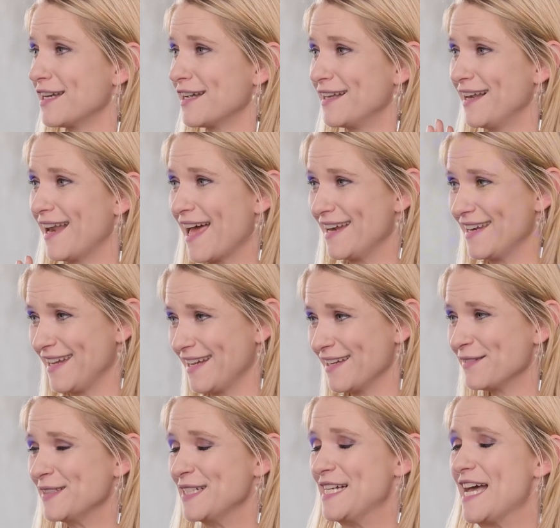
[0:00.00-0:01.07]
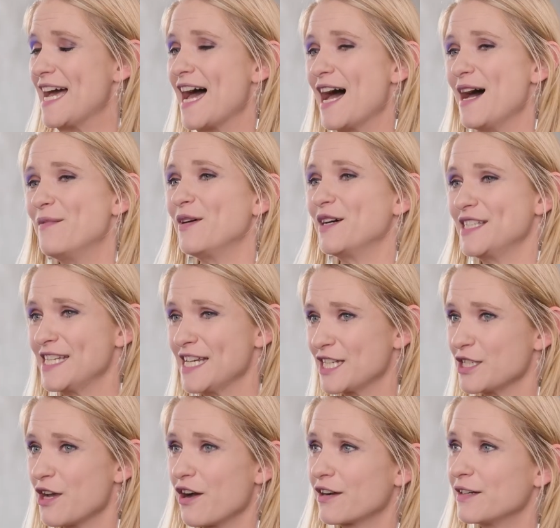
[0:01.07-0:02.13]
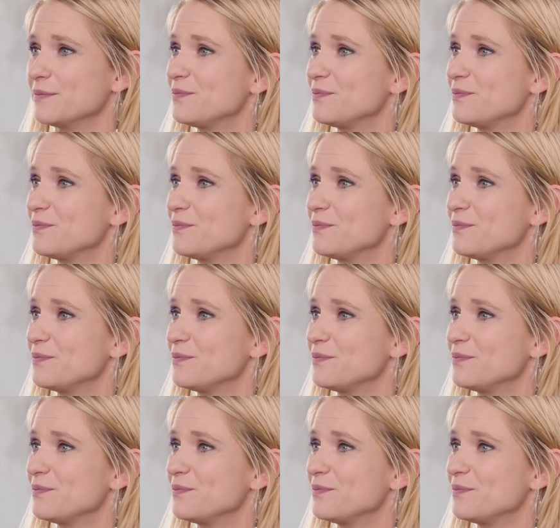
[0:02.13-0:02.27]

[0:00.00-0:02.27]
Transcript: Landi, on TikTok,